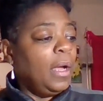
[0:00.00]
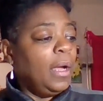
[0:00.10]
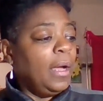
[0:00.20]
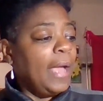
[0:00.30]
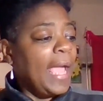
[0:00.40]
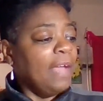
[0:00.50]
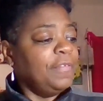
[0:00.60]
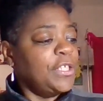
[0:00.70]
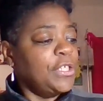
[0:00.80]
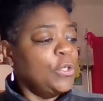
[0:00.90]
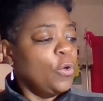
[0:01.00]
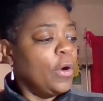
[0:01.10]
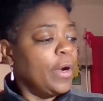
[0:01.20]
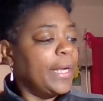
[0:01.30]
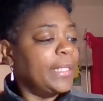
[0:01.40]
after
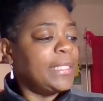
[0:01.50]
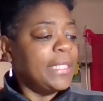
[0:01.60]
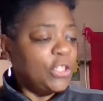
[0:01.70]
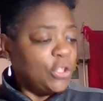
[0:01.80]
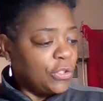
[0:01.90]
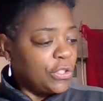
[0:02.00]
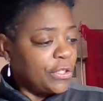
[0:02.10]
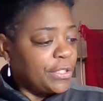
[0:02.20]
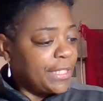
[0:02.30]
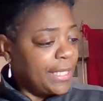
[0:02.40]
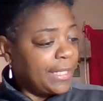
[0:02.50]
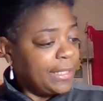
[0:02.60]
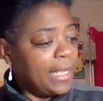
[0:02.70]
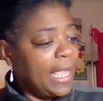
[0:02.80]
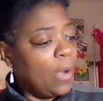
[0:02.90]
your essentials are
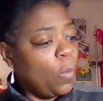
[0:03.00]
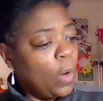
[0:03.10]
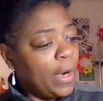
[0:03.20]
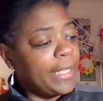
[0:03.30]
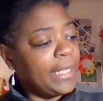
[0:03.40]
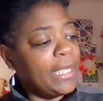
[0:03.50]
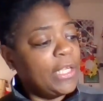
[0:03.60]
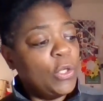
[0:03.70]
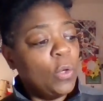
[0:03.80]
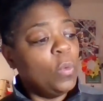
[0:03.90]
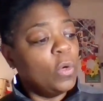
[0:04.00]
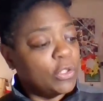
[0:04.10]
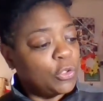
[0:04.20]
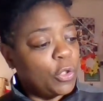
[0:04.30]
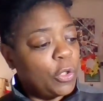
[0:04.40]
done and working in your
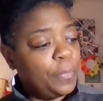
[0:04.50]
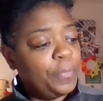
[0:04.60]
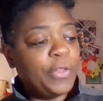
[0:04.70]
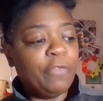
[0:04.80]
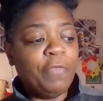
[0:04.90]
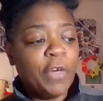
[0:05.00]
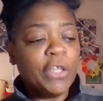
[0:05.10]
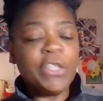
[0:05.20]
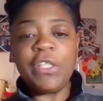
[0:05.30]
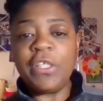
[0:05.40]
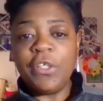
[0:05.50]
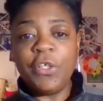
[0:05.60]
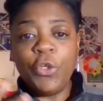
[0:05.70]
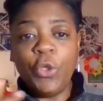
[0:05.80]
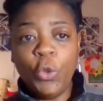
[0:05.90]
wardrobe, the first
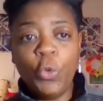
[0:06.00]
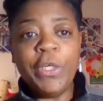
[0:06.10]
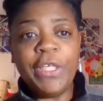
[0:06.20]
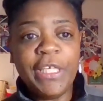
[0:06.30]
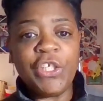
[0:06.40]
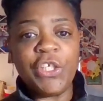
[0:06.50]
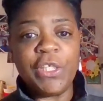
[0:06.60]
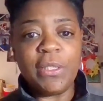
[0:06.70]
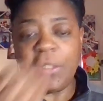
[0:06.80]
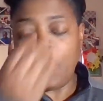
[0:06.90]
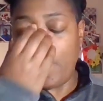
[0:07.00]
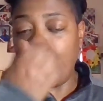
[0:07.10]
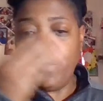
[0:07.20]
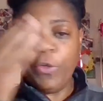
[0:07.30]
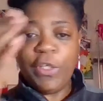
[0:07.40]
new addition. So
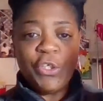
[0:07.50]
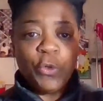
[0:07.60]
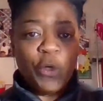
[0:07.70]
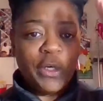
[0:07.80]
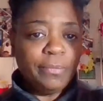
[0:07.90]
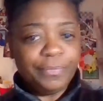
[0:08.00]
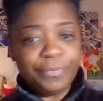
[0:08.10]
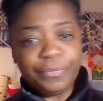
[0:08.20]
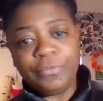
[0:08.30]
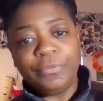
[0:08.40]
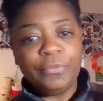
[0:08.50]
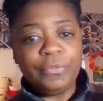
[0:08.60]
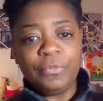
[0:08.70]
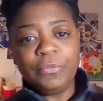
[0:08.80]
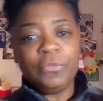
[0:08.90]
after you get your
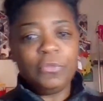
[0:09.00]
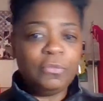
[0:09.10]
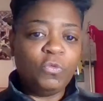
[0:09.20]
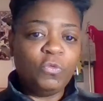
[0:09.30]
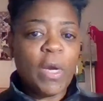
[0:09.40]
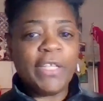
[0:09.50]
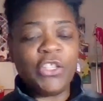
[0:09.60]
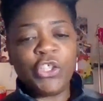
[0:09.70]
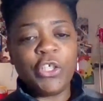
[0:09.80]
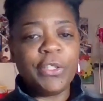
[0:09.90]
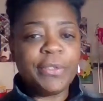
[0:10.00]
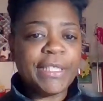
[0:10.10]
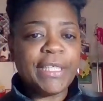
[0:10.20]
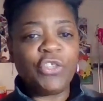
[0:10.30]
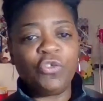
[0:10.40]
white shirt,
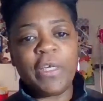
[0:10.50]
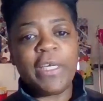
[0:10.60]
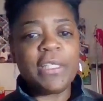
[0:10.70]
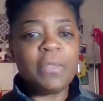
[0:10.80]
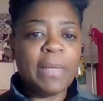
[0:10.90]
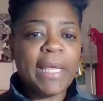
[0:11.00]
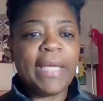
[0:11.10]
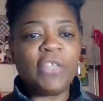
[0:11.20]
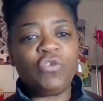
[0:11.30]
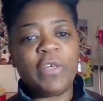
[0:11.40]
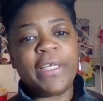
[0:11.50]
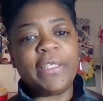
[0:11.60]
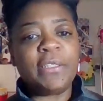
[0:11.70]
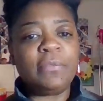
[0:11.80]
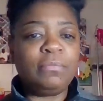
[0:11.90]
day dress, black
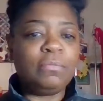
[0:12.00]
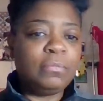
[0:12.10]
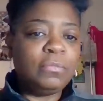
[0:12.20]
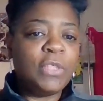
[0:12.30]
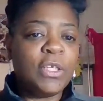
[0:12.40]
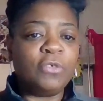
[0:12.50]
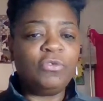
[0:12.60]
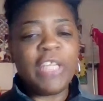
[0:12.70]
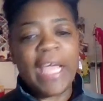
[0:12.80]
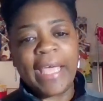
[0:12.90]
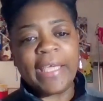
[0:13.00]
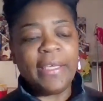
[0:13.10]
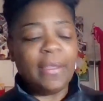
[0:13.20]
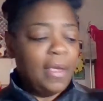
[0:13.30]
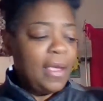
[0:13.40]
dress, you know,
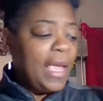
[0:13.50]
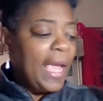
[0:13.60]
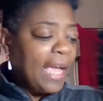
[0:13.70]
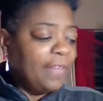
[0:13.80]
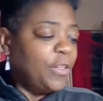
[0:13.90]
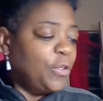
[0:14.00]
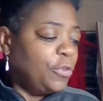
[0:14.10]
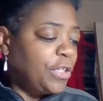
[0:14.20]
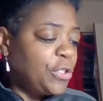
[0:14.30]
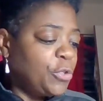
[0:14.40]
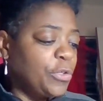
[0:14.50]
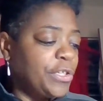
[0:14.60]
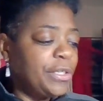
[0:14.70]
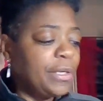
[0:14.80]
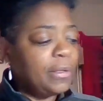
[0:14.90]
jacket, after you get
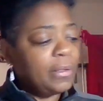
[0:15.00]
your